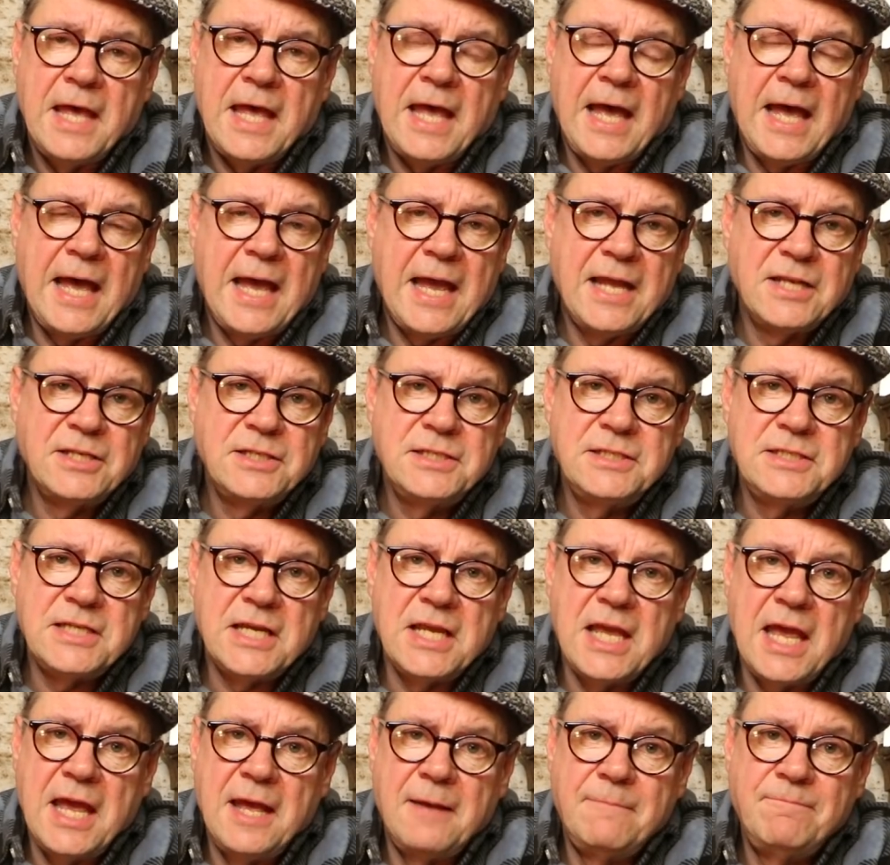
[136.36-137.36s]
and
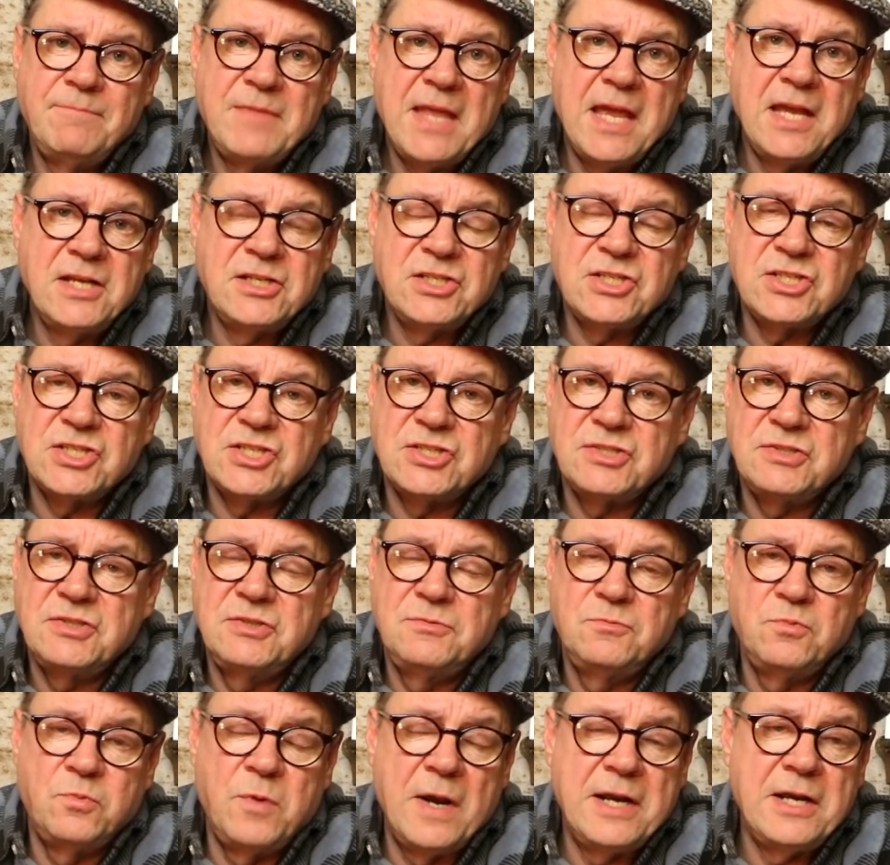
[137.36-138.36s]
um, it's
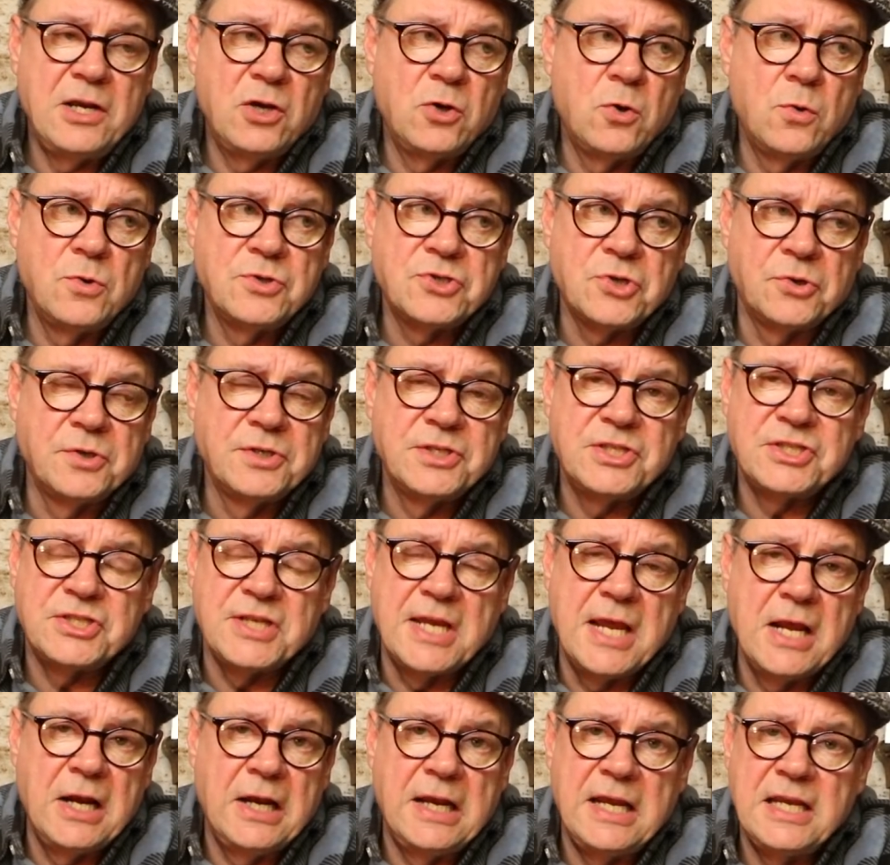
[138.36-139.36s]
when it goes on
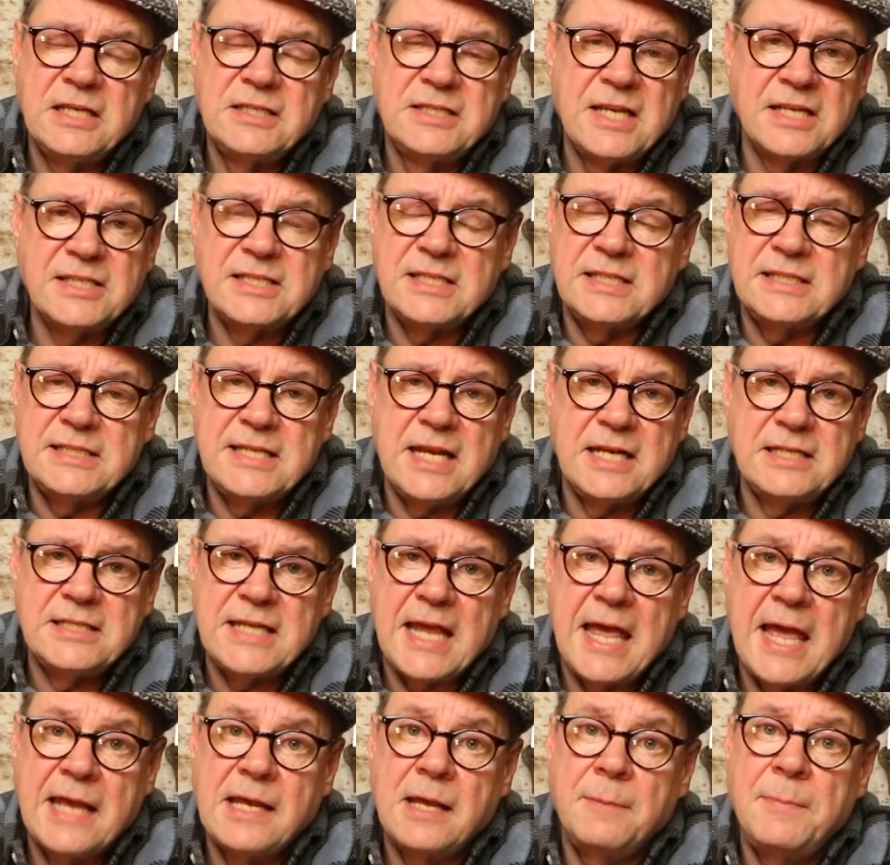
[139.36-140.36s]
sale, it doesn't tend
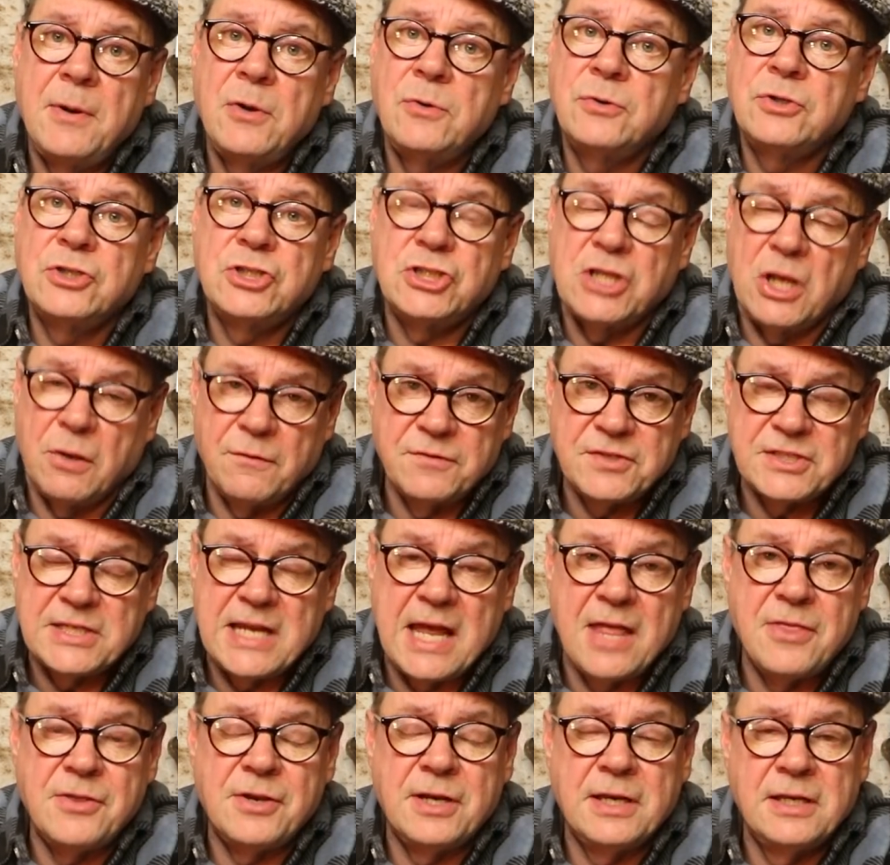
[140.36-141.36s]
to hang about in shelves
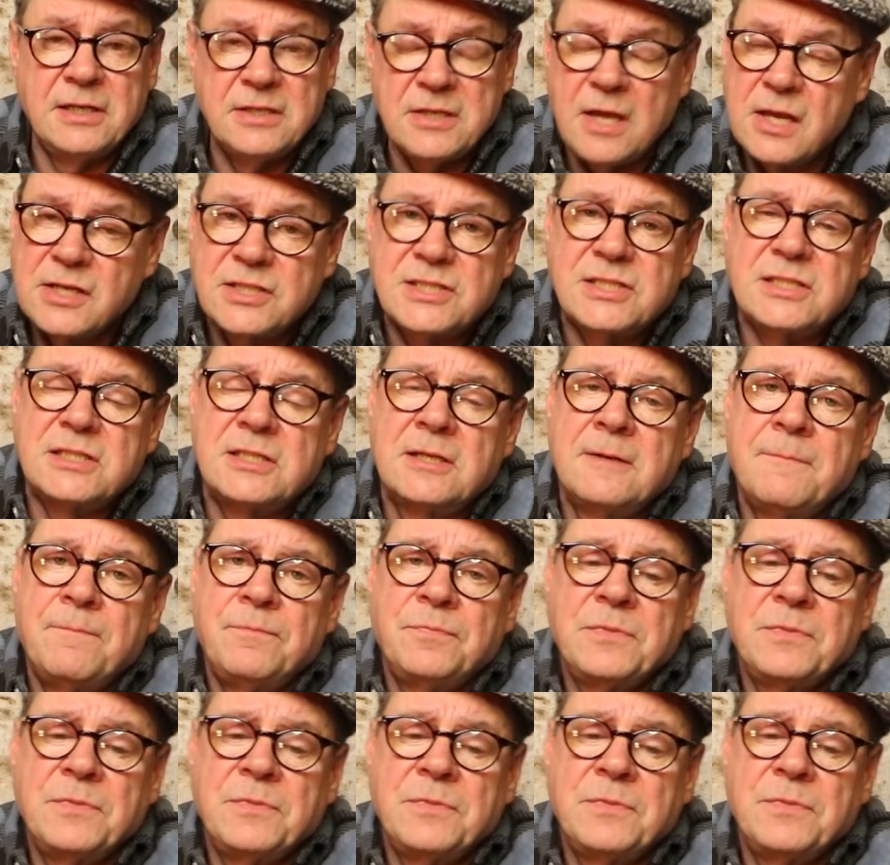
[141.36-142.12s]
gathering dust.